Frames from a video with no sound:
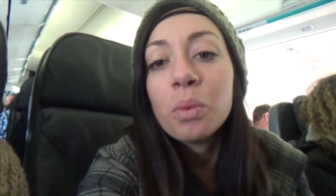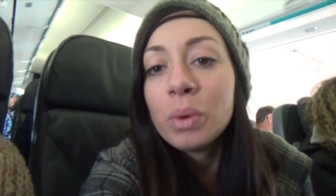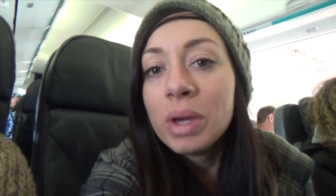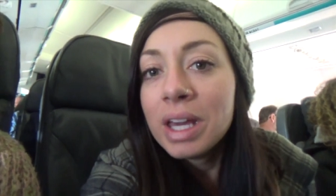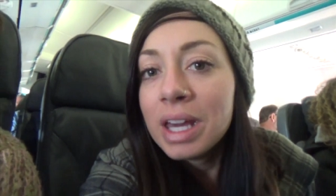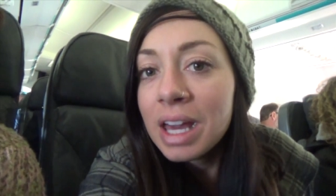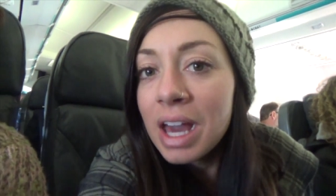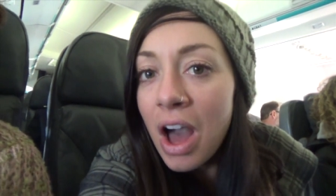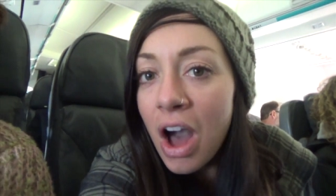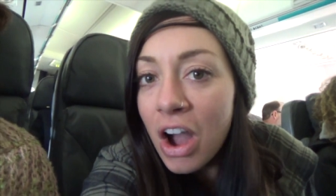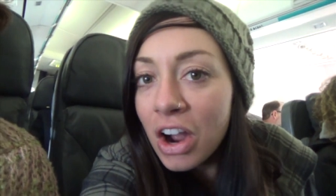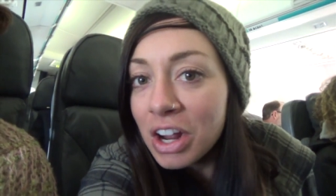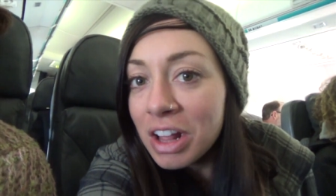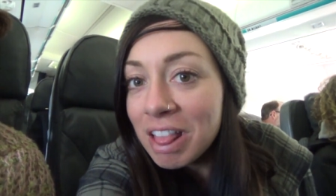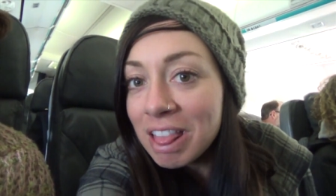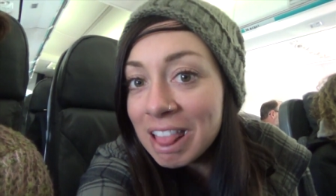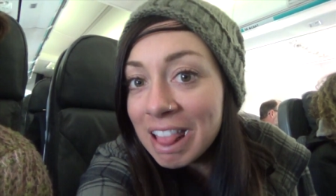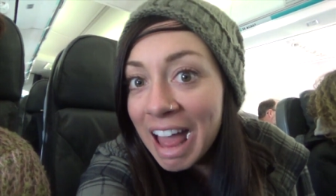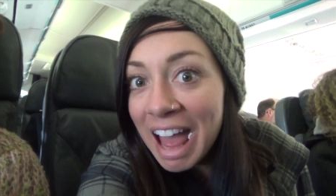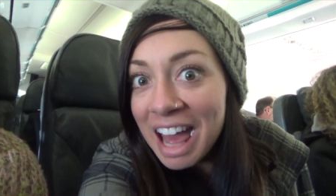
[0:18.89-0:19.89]
We are
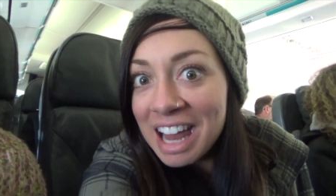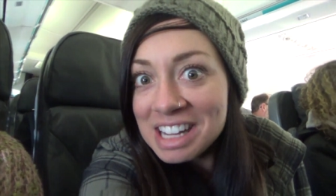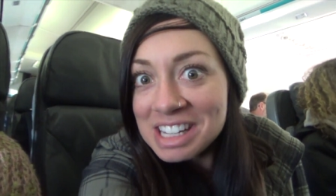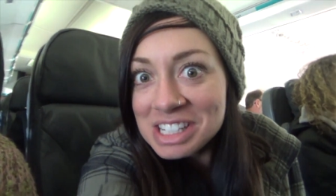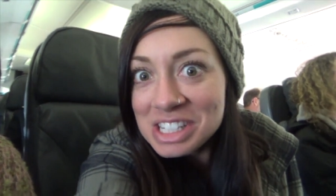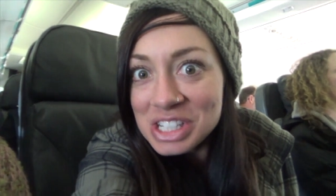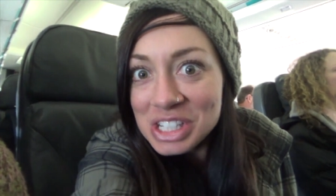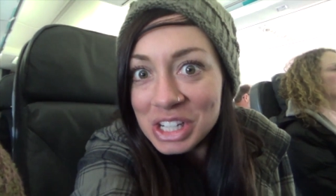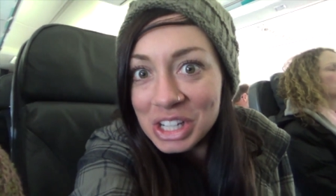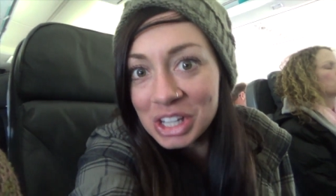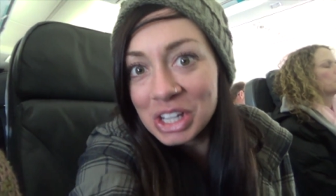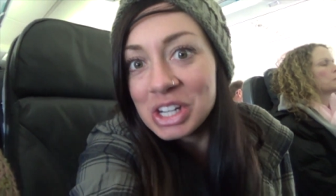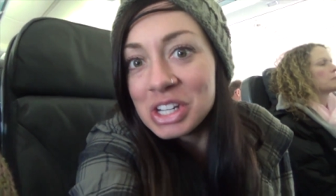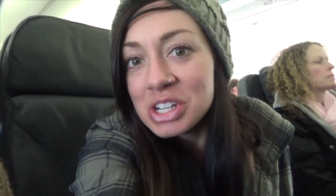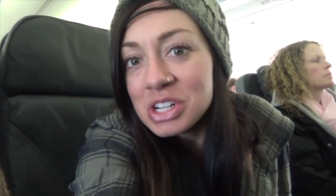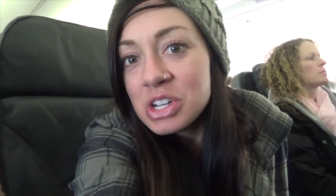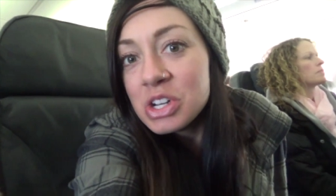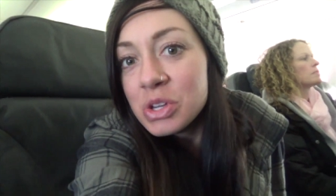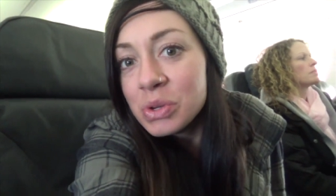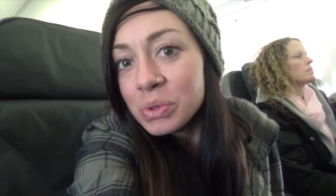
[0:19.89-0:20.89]
landing in
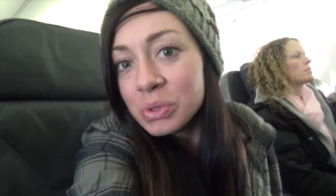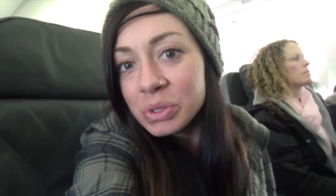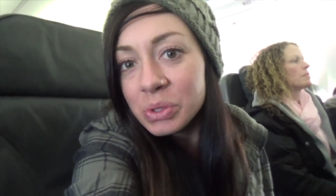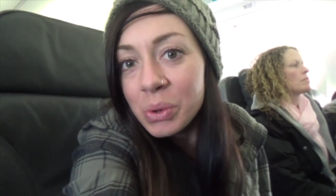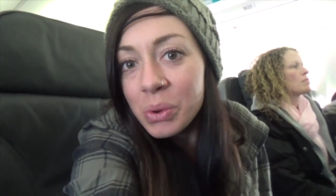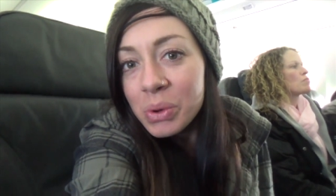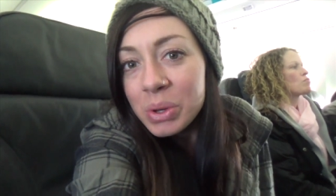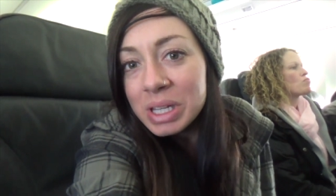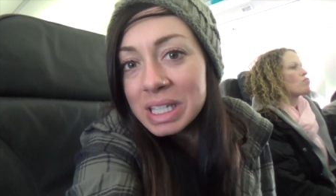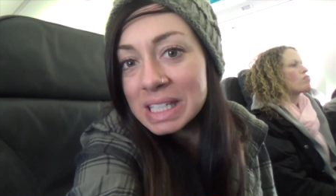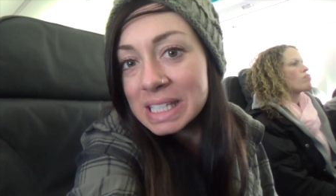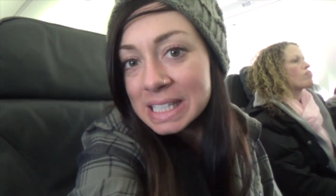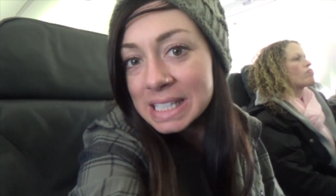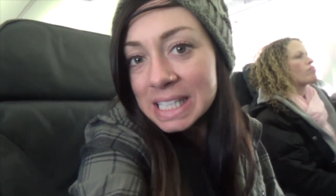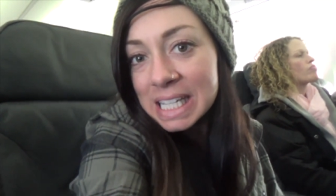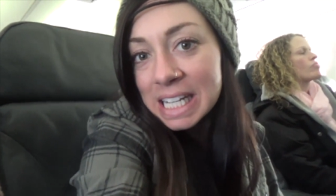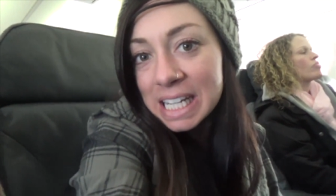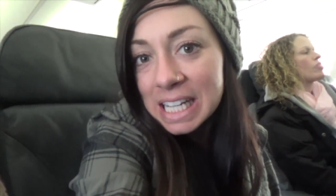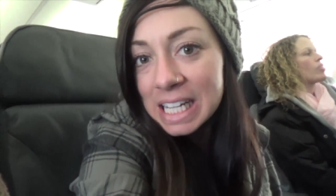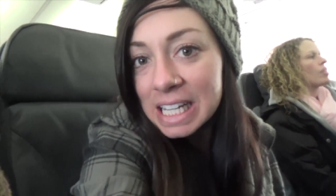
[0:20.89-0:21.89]
New York
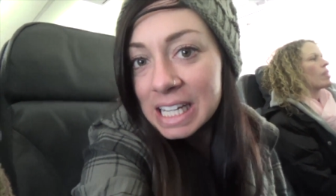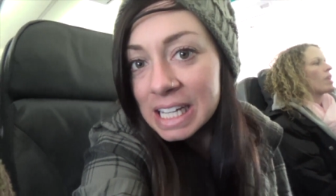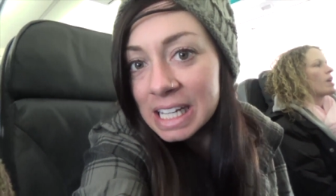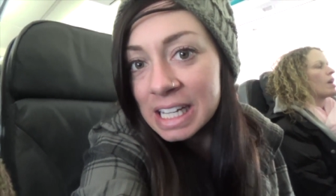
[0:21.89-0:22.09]
City.